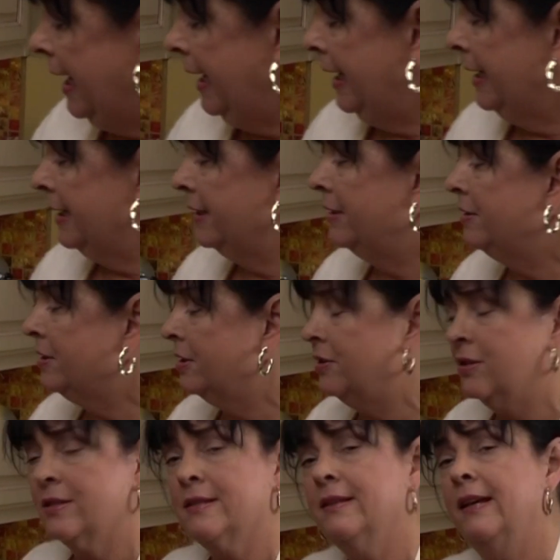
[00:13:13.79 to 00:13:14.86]
and
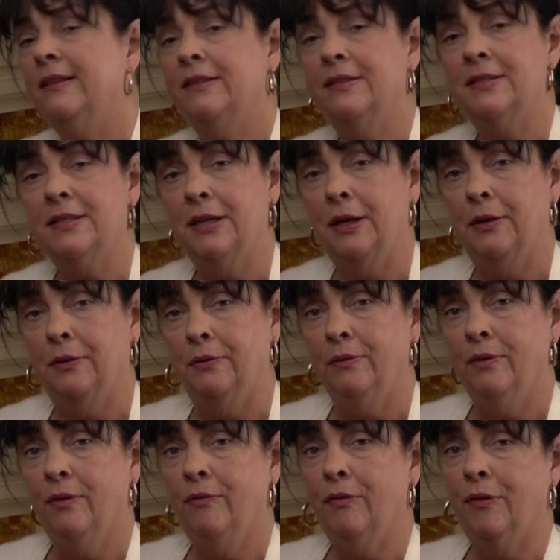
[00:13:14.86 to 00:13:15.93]
just let this go
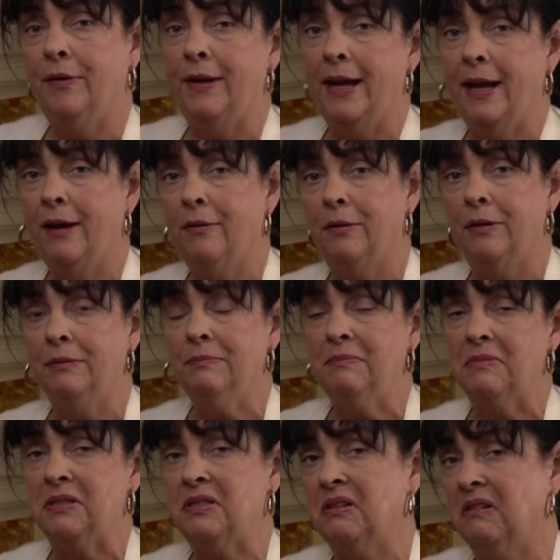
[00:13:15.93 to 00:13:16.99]
for an hour,
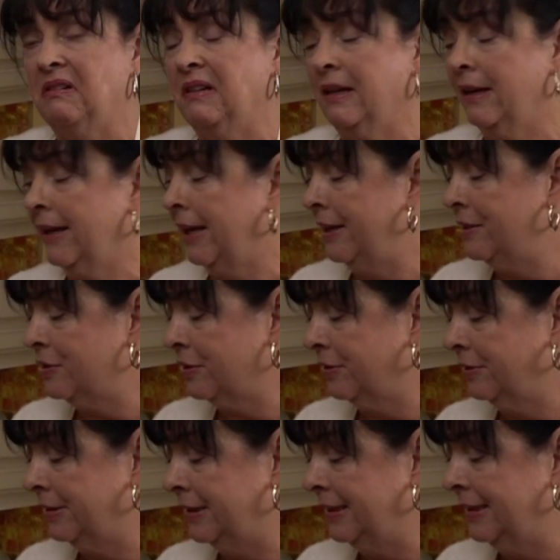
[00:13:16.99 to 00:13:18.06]
stirring
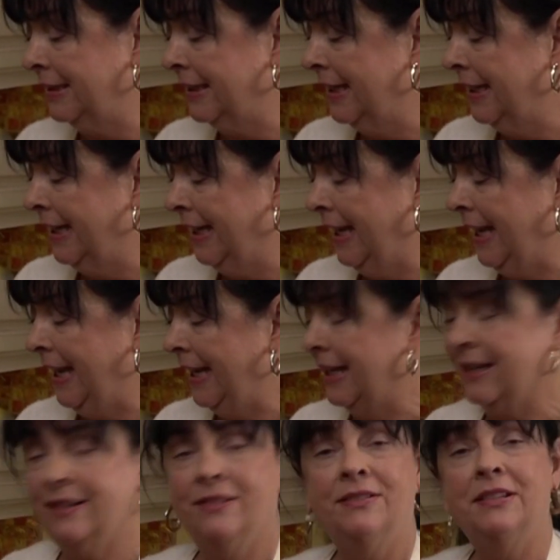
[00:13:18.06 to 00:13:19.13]
occasionally
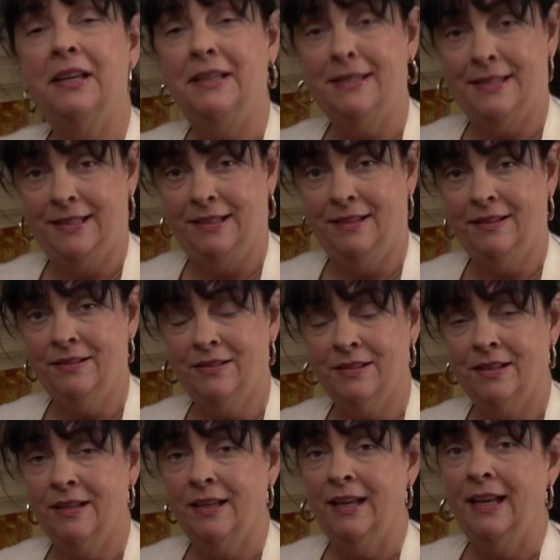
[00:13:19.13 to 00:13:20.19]
and tasting it.
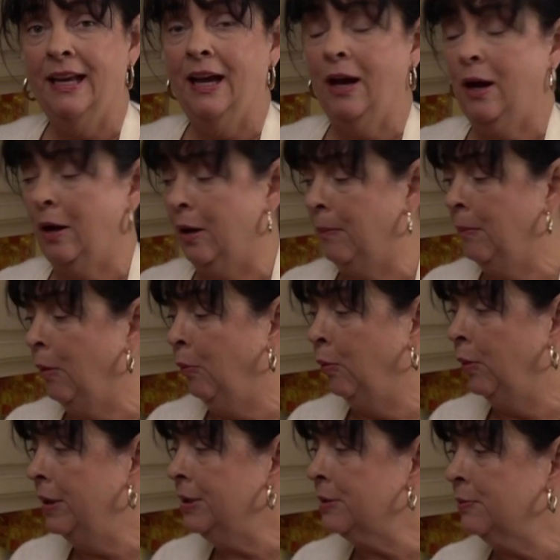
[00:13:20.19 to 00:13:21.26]

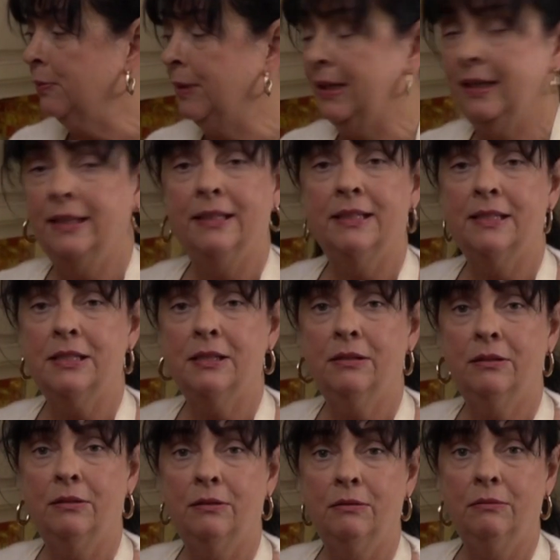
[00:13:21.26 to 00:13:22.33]
Once we get it
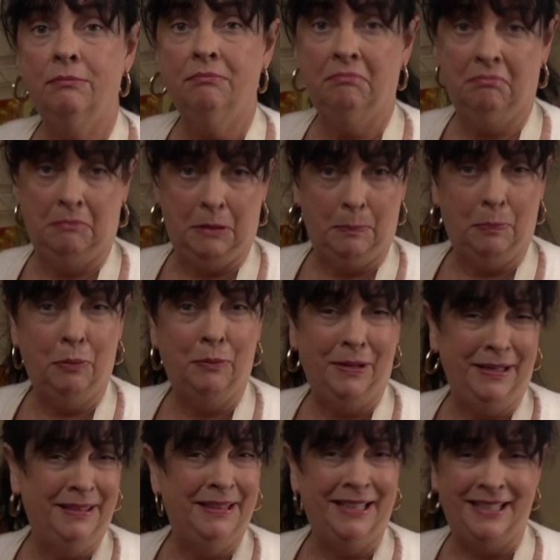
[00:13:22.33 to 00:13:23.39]
to the
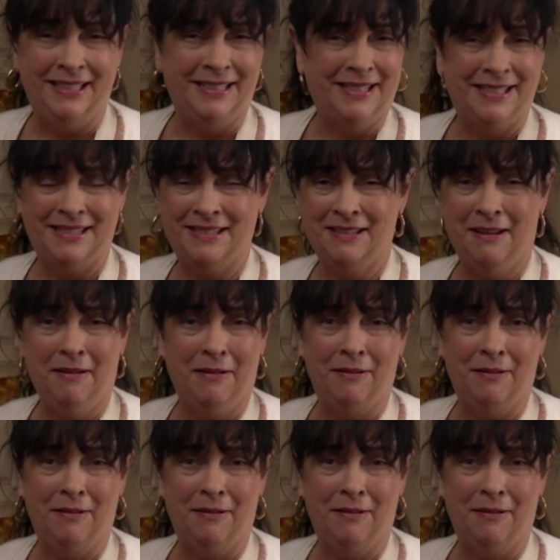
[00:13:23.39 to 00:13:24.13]
point that it's